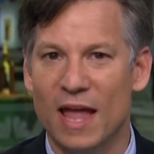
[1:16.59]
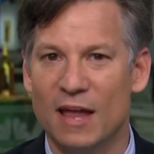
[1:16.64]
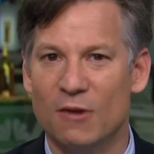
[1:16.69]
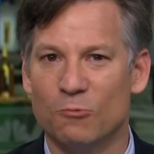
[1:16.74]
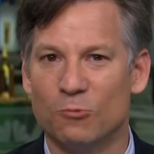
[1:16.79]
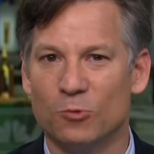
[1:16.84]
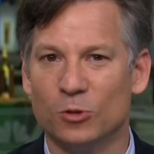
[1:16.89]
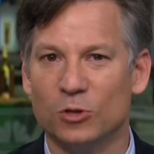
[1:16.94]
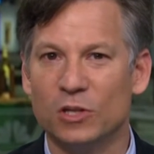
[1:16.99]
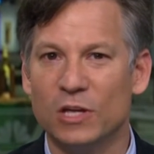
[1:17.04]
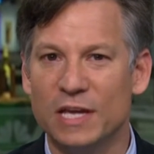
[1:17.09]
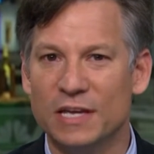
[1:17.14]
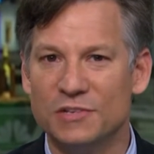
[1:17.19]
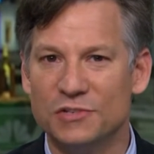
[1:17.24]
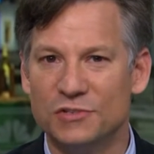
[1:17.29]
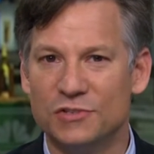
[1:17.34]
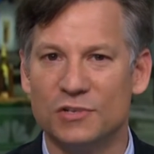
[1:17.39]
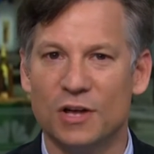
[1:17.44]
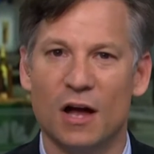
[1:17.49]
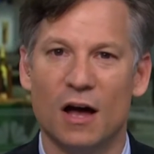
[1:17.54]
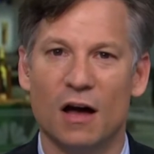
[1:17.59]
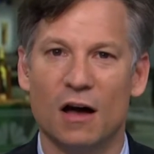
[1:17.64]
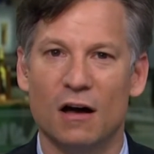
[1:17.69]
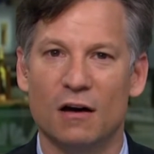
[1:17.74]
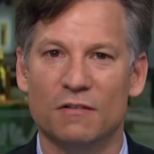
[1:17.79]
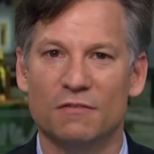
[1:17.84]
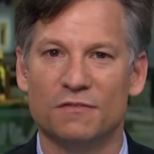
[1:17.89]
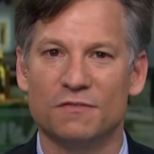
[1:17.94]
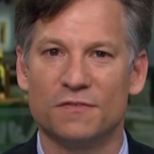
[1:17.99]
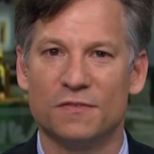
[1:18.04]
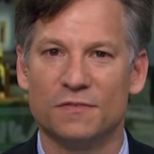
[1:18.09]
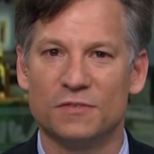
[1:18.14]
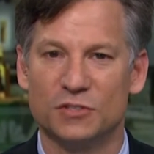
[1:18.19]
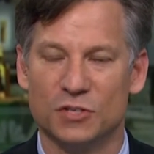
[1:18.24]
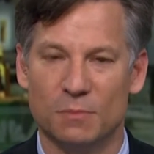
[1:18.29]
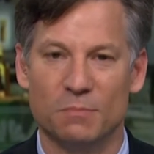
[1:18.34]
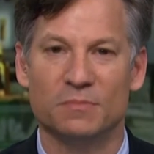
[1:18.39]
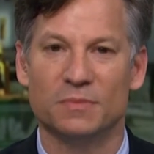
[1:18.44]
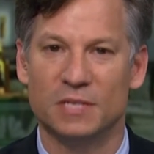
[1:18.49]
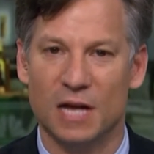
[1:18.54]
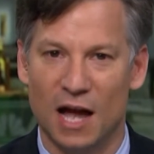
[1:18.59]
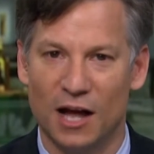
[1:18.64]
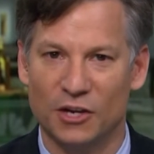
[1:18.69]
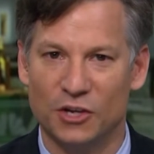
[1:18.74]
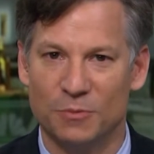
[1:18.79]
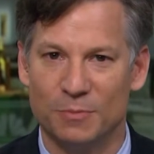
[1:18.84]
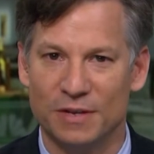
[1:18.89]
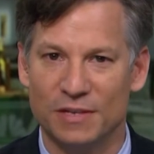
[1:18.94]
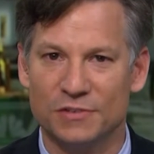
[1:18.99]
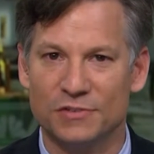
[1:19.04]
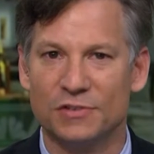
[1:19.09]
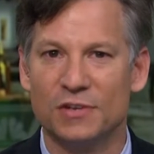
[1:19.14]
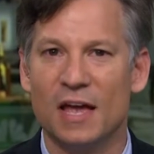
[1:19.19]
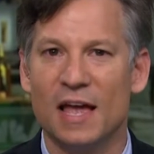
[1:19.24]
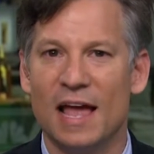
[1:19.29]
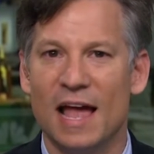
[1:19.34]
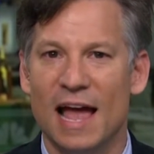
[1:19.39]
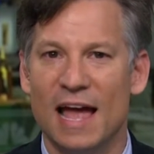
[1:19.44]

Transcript: a release of some documents,